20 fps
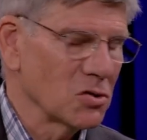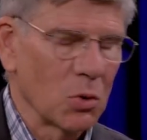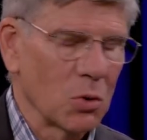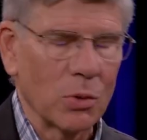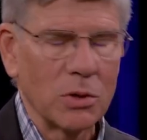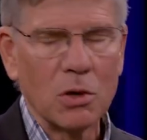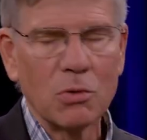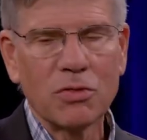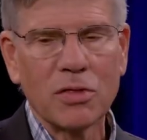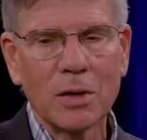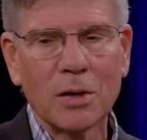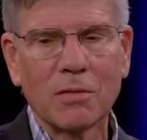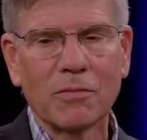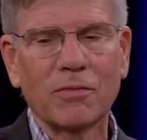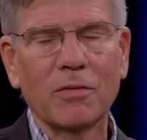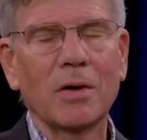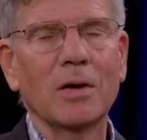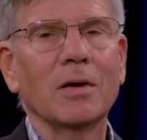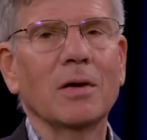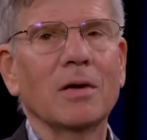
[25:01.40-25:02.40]
so when you think of,
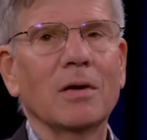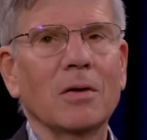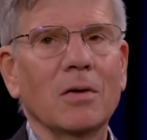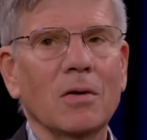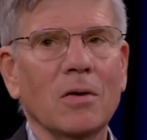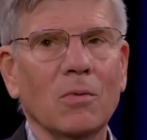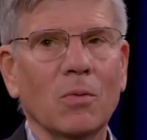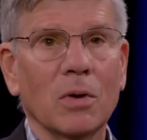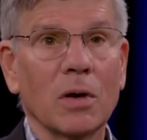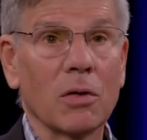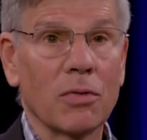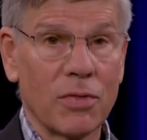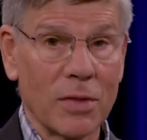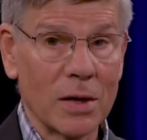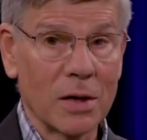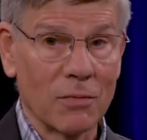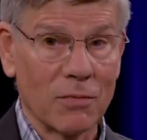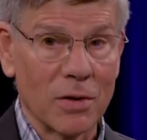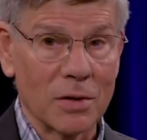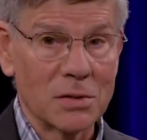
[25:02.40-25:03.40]
when you think
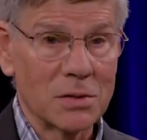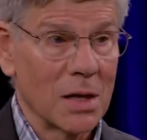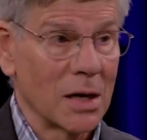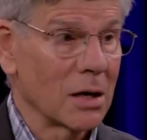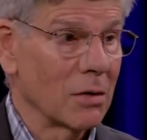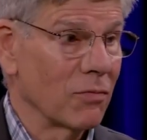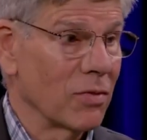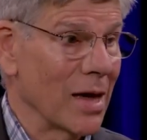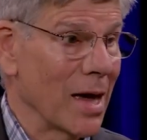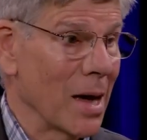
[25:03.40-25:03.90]
of this, think of the